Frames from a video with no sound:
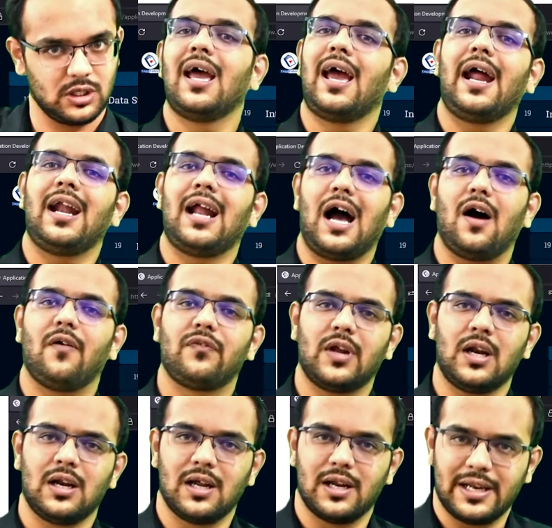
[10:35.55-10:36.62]
and after
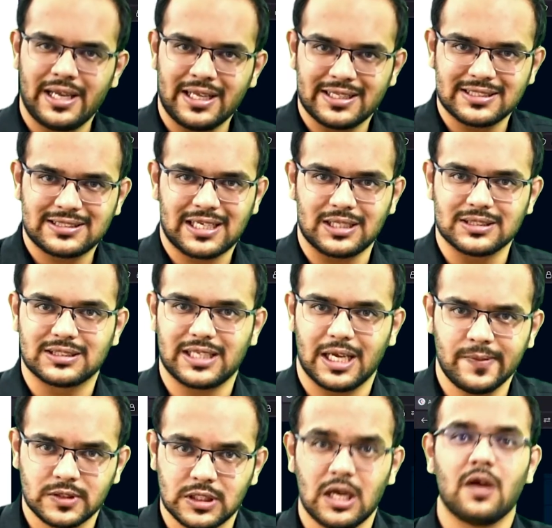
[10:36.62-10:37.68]
learning these
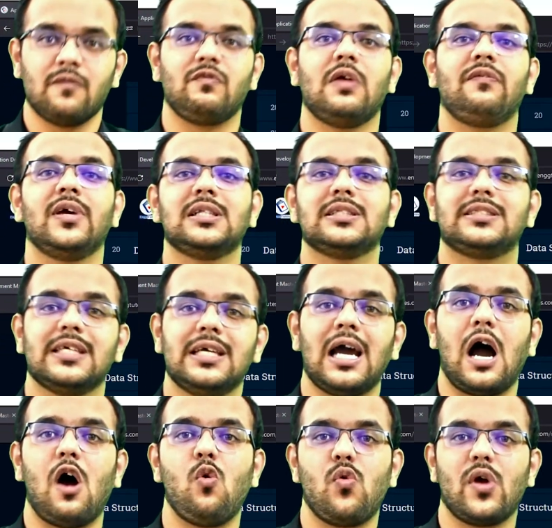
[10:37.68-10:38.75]
concepts we will see
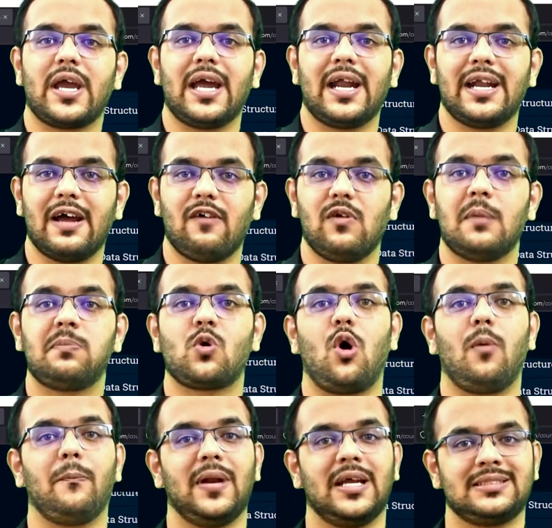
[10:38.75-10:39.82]
how we can develop
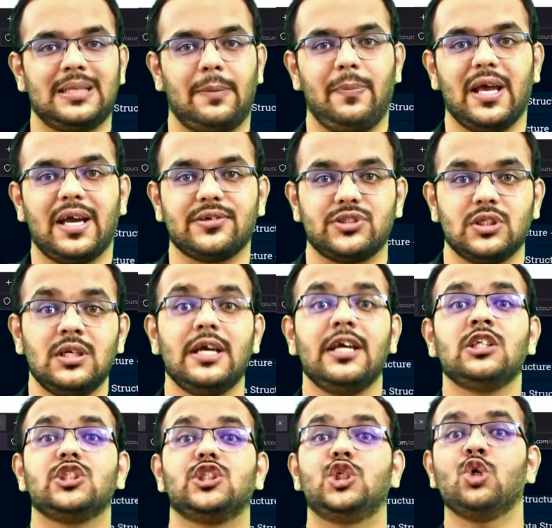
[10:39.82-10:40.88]
complex application
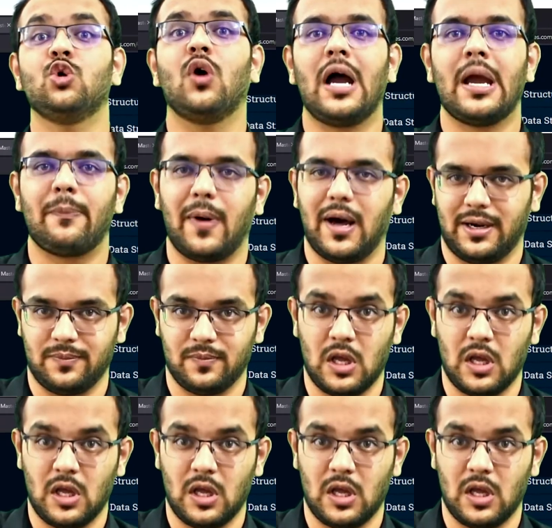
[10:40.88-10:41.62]
in GUI part.